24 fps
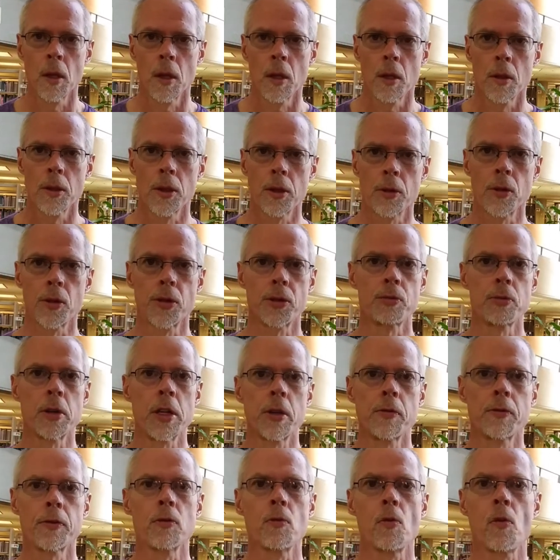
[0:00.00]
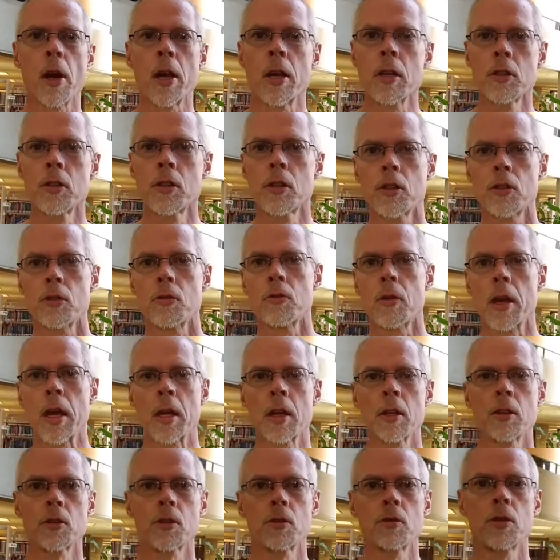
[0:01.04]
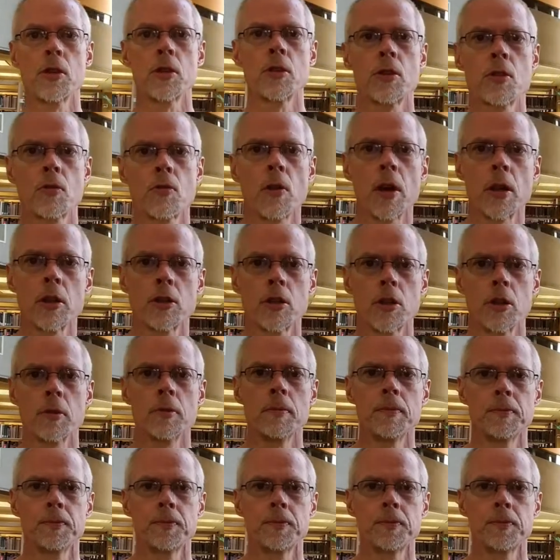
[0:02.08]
There are three different ways to answer this question.